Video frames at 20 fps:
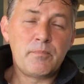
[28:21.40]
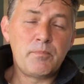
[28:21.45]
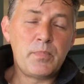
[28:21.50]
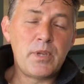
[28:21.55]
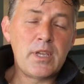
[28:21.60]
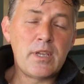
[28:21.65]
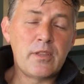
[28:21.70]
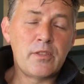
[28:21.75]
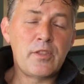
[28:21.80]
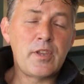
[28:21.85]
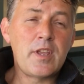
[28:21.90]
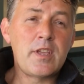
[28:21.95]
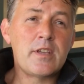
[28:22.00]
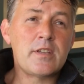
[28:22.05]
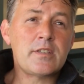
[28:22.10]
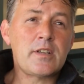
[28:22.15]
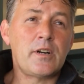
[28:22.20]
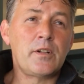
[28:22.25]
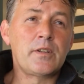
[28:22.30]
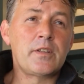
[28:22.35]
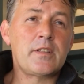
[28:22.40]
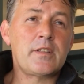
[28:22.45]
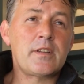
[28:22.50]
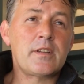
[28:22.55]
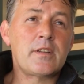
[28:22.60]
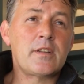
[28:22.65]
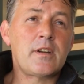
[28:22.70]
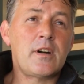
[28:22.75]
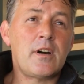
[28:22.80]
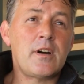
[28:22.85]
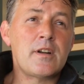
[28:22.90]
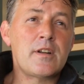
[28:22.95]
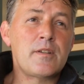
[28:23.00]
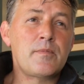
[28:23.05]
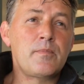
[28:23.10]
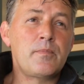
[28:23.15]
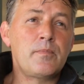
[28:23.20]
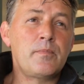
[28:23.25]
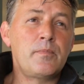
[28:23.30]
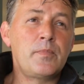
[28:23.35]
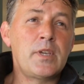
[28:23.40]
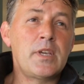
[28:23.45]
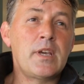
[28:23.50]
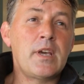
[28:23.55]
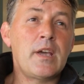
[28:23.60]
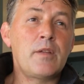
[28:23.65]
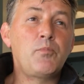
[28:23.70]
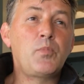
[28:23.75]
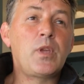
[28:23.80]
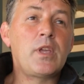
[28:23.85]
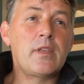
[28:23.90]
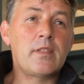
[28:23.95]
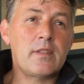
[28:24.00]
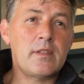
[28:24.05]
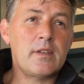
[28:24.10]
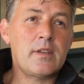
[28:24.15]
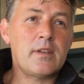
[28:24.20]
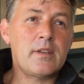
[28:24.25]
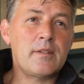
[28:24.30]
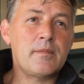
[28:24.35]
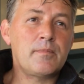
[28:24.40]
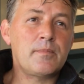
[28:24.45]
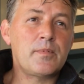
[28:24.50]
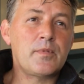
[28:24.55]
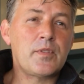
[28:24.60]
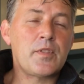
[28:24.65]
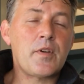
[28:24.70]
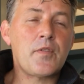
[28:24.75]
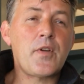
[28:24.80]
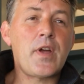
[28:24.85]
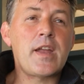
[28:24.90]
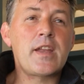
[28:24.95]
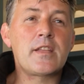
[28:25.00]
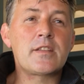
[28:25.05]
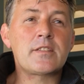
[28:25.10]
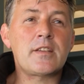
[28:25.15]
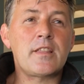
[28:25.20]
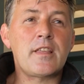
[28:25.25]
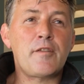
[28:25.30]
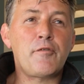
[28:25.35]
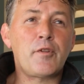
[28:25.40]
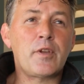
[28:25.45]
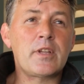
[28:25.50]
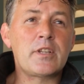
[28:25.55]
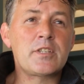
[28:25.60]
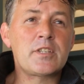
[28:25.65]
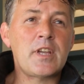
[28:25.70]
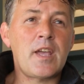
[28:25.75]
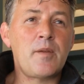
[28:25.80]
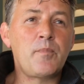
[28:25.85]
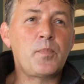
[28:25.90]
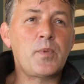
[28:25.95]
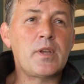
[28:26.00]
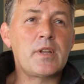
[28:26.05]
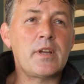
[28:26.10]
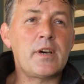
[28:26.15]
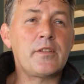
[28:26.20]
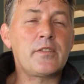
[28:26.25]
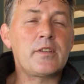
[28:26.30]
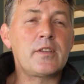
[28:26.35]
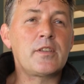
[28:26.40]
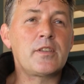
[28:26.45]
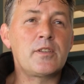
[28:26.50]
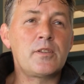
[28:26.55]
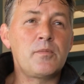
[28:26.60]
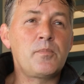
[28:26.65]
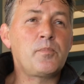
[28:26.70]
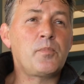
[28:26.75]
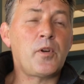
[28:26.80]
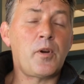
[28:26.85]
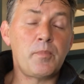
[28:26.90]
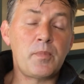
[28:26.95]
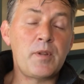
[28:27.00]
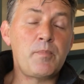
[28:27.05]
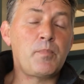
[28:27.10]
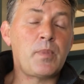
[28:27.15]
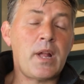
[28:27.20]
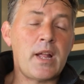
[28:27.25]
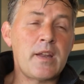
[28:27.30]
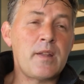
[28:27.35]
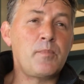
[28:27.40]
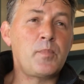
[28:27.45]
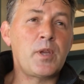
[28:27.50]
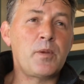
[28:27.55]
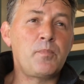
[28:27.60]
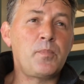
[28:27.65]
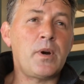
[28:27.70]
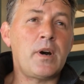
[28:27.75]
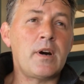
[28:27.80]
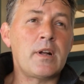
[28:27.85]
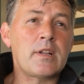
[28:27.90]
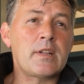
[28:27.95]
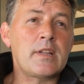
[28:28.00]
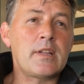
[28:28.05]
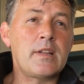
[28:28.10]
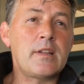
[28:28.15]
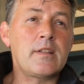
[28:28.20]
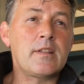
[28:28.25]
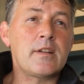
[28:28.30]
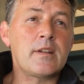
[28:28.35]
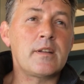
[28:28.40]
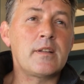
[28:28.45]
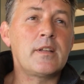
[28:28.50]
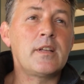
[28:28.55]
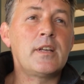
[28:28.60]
Being 3 years older than Karen Meir and being the reigning South African champion, I think you probably played a big part in the